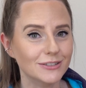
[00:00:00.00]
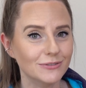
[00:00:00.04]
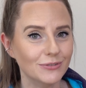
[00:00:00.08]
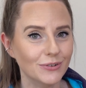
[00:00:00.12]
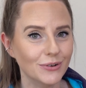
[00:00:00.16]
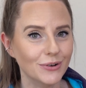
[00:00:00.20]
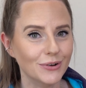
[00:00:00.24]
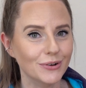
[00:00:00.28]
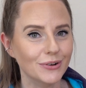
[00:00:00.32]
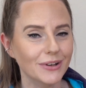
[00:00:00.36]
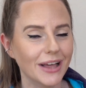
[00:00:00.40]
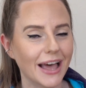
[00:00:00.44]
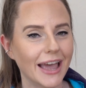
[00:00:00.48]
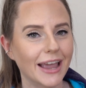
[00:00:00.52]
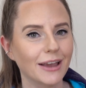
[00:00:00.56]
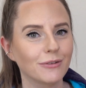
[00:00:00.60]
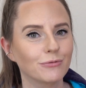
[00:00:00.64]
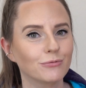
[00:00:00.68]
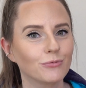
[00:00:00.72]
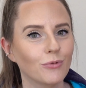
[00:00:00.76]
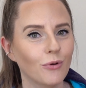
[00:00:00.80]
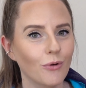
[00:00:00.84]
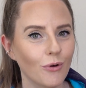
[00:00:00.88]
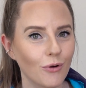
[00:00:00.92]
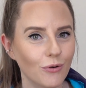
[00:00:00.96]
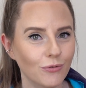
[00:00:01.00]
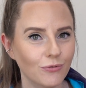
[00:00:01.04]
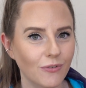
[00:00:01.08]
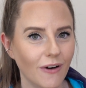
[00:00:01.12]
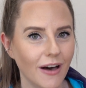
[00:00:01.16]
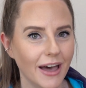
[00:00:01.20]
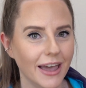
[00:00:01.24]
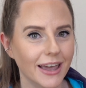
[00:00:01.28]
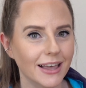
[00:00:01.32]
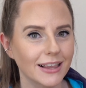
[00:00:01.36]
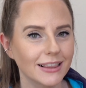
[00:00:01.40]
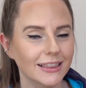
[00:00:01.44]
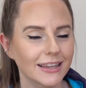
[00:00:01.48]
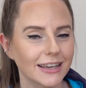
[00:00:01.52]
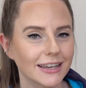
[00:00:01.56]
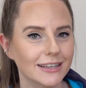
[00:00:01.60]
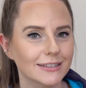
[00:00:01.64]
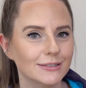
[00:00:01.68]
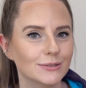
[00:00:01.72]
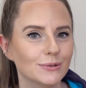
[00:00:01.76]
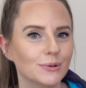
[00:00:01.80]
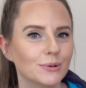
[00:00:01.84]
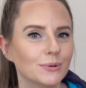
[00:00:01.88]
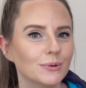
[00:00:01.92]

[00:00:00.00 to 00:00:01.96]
of all, a RAW file is